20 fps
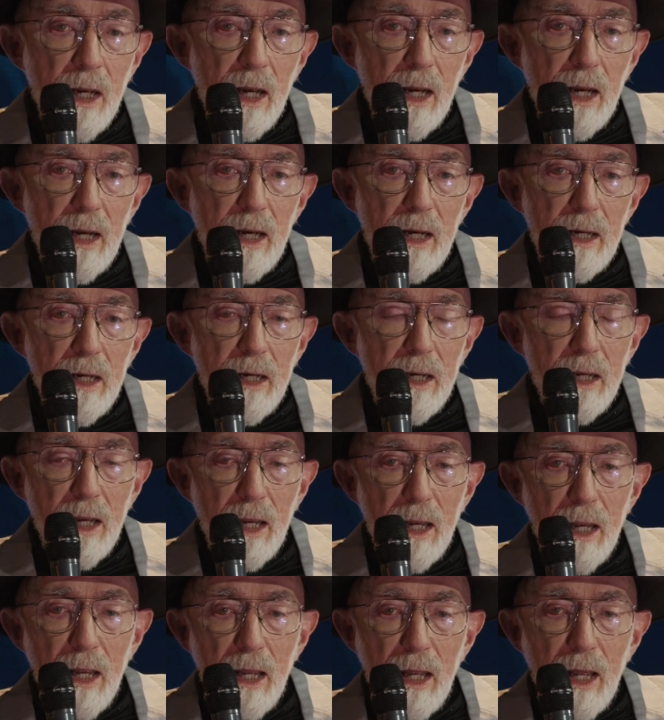
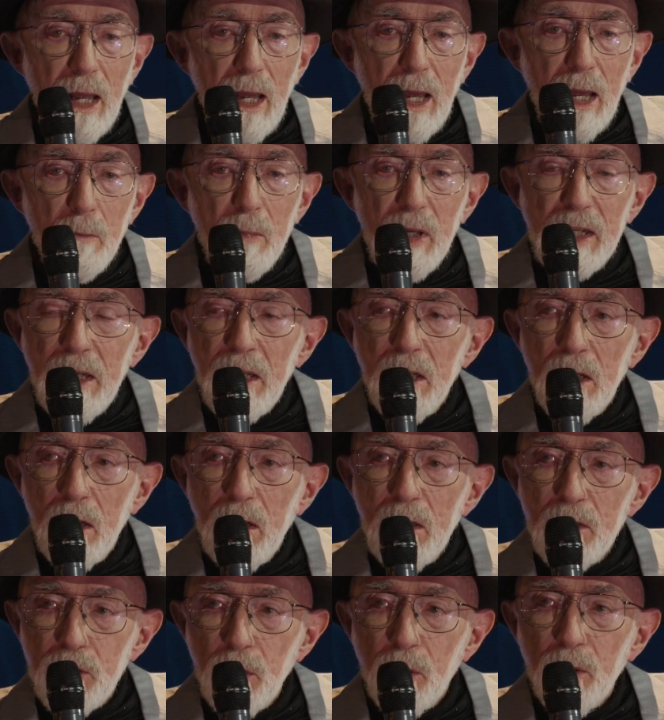but he
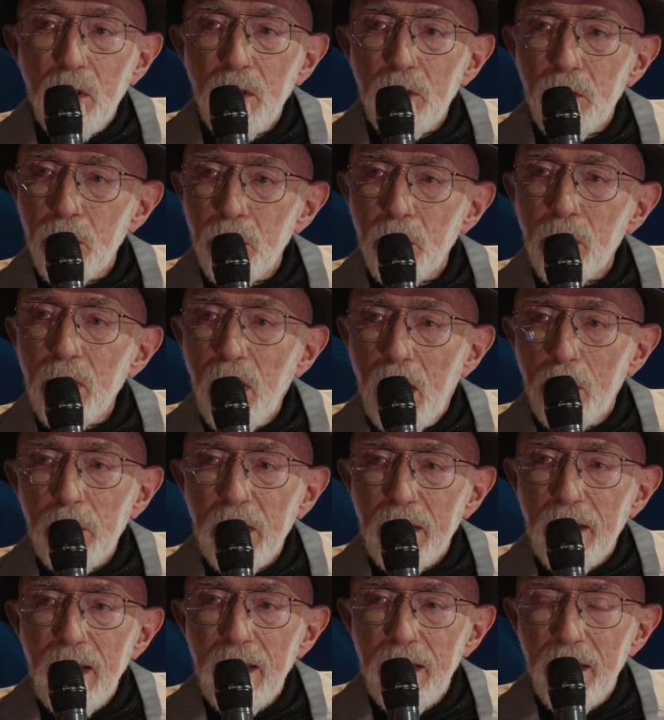also could do
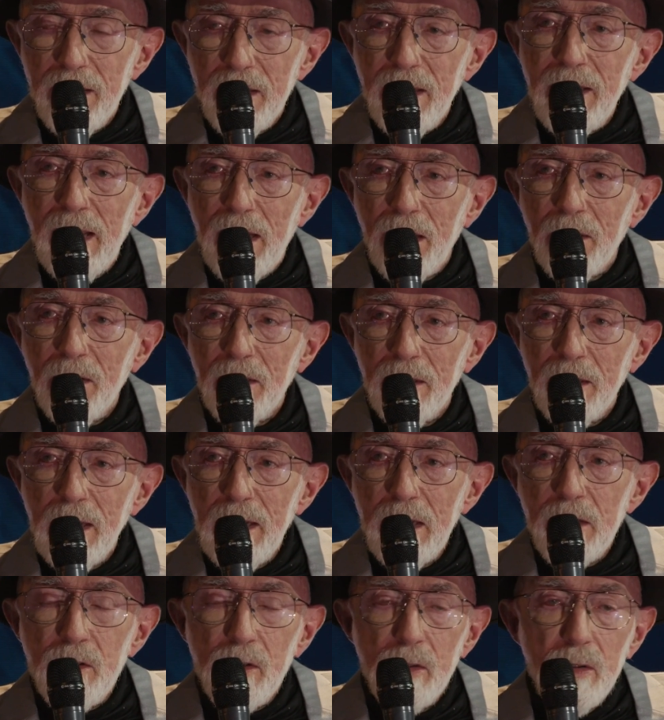complicated
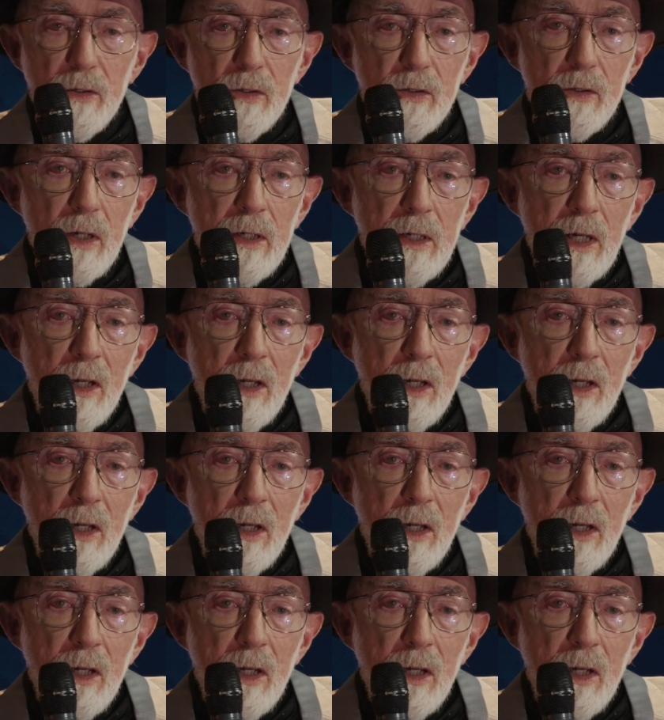calculations.